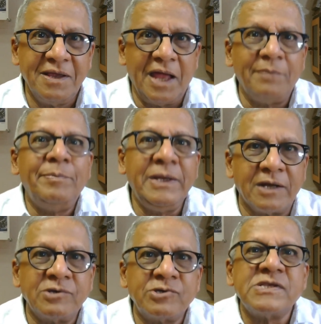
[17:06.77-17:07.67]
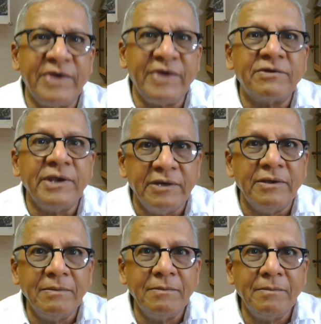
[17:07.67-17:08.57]
And many countries have agreed.
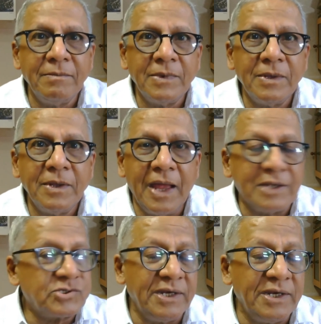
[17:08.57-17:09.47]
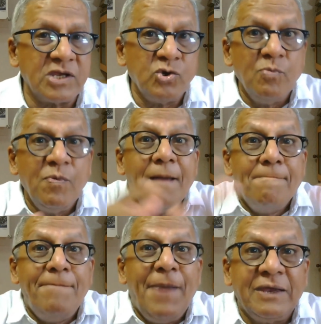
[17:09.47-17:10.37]
And China has a new
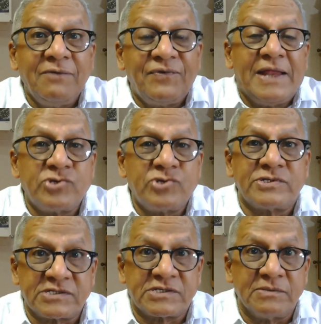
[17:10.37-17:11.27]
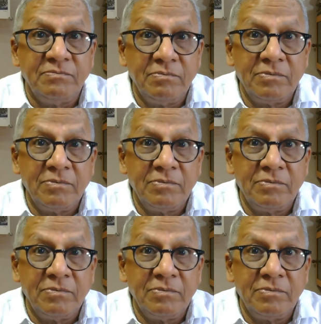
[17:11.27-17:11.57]
banking financial system,